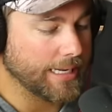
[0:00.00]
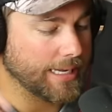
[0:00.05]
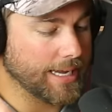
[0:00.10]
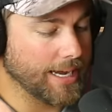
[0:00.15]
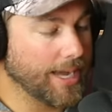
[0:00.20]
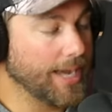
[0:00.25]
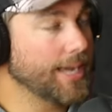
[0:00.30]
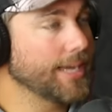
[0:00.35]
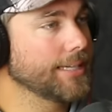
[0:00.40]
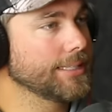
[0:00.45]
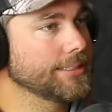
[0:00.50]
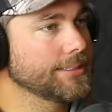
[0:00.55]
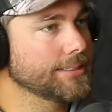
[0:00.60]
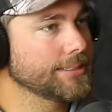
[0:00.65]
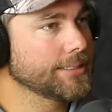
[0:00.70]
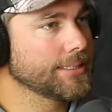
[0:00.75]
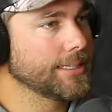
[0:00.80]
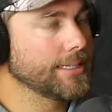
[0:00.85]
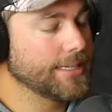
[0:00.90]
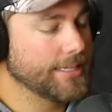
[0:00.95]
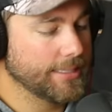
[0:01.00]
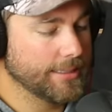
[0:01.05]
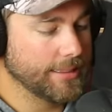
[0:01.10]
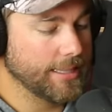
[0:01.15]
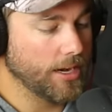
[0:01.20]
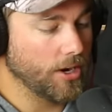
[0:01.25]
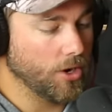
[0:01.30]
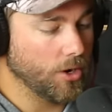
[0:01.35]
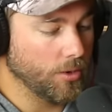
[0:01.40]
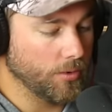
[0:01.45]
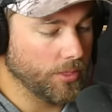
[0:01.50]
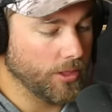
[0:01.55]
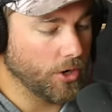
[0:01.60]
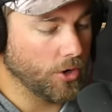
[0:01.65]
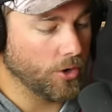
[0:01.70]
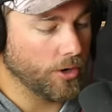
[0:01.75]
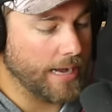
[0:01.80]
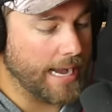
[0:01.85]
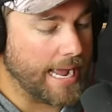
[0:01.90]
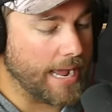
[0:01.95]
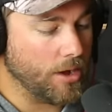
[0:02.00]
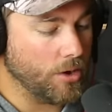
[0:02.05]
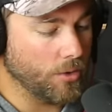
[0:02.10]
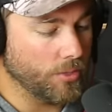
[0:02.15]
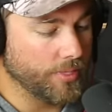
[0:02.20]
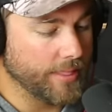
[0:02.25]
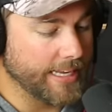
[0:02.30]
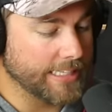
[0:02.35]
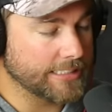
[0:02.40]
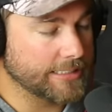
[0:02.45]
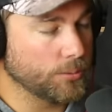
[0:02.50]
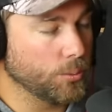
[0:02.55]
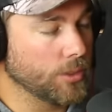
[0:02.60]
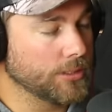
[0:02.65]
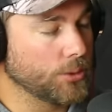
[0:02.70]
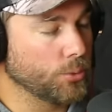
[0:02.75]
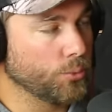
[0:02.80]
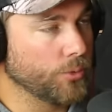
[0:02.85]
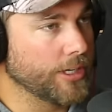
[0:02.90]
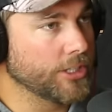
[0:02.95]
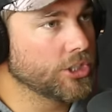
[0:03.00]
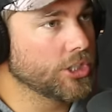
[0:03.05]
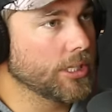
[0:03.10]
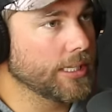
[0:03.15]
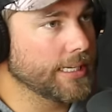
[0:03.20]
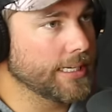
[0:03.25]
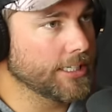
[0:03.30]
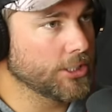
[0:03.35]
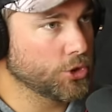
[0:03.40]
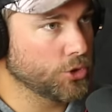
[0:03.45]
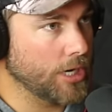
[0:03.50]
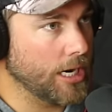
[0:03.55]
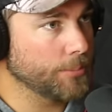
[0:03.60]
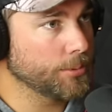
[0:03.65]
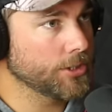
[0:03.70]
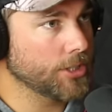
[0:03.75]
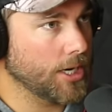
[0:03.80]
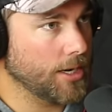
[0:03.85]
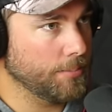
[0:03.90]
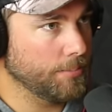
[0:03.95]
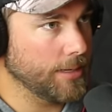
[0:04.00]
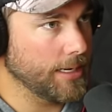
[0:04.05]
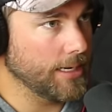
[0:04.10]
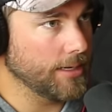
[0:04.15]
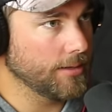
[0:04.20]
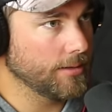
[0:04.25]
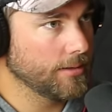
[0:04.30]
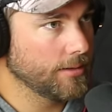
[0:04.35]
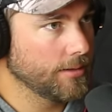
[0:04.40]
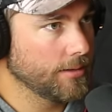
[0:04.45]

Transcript: Because they're now, this was originally a drop shot bait.